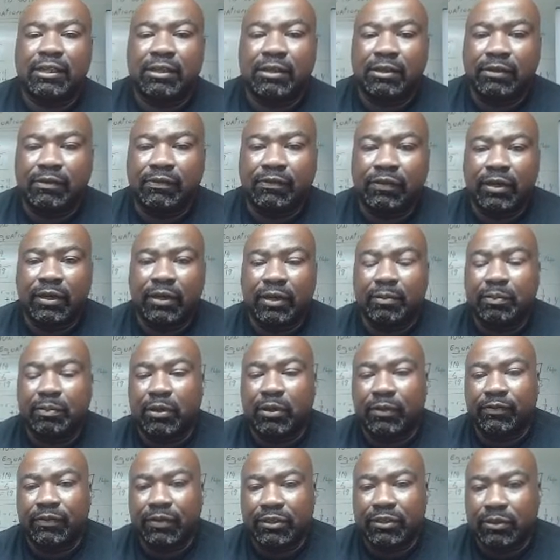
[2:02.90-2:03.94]
of look for a
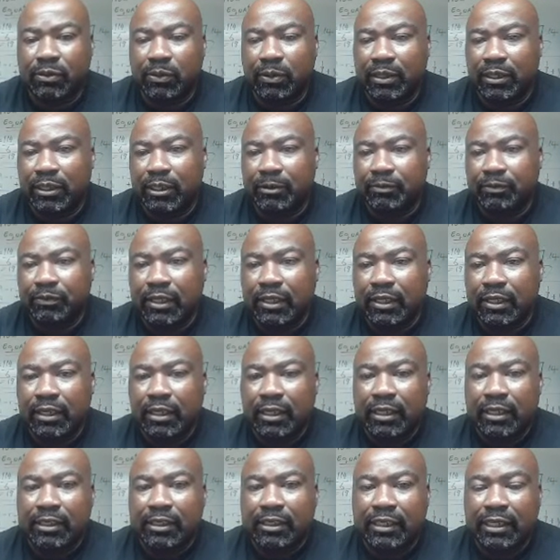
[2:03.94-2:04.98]
perfect square
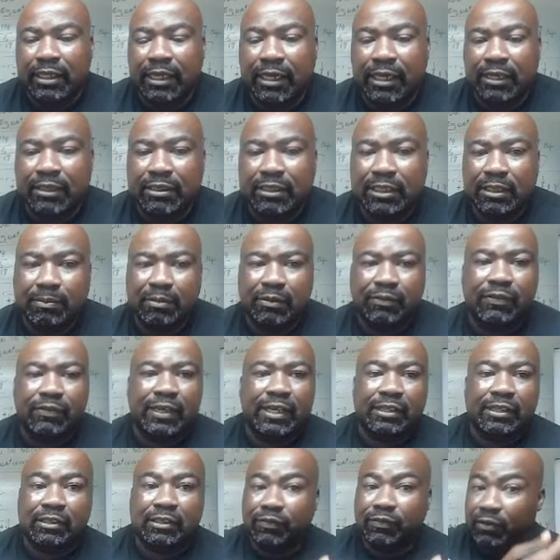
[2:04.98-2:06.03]
to kind of
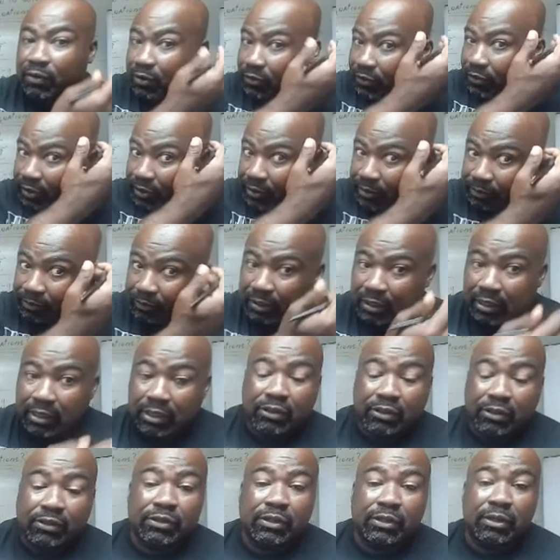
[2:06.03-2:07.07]
simplify this further.
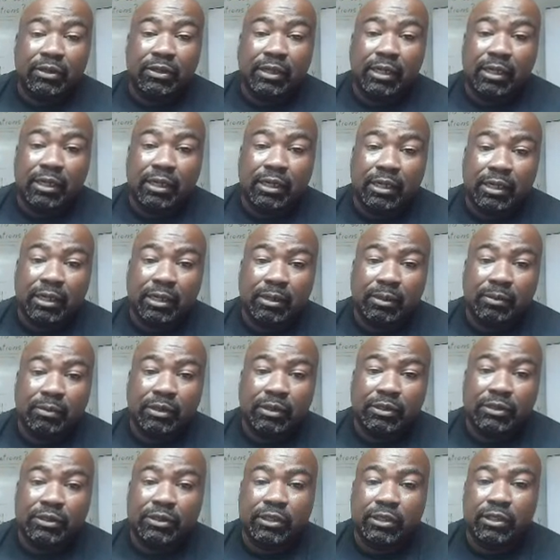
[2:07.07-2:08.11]
So
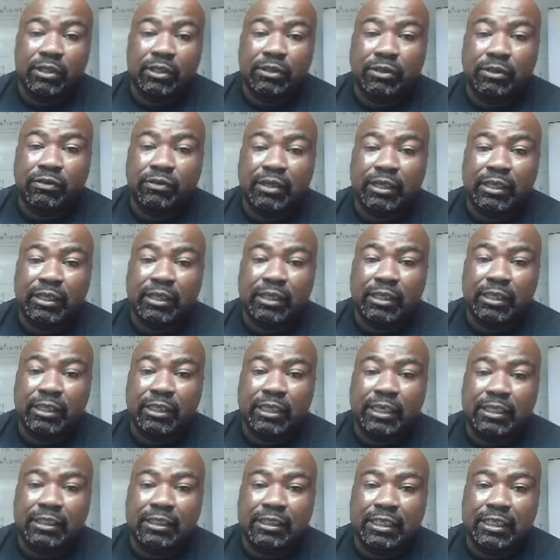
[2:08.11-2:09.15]
what you're going to do right here
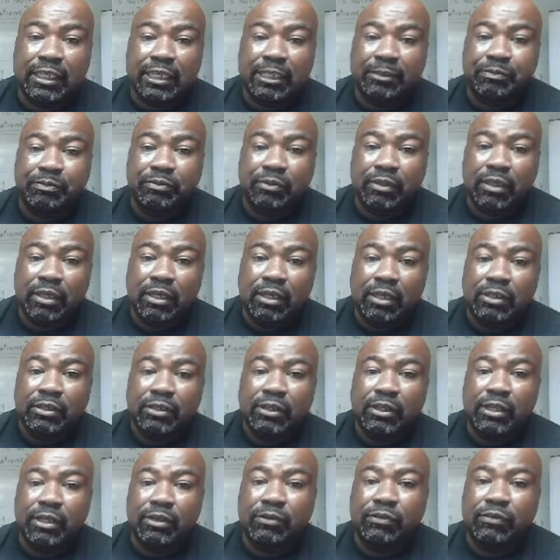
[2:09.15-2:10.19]
is that
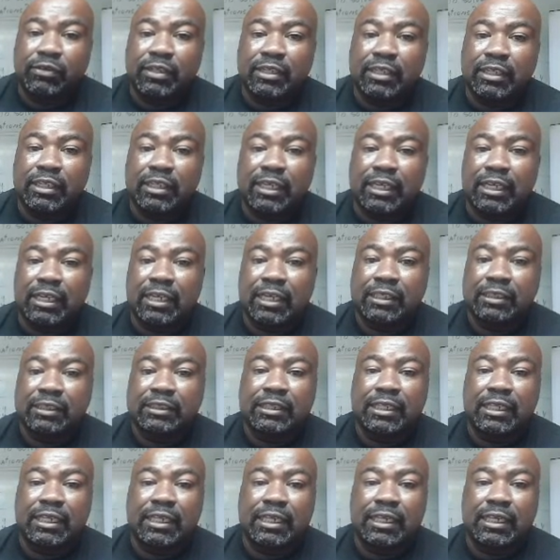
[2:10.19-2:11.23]
you're going to realize
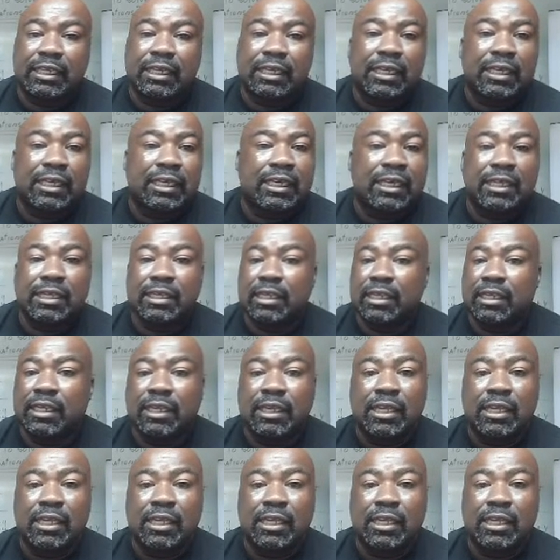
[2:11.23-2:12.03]
that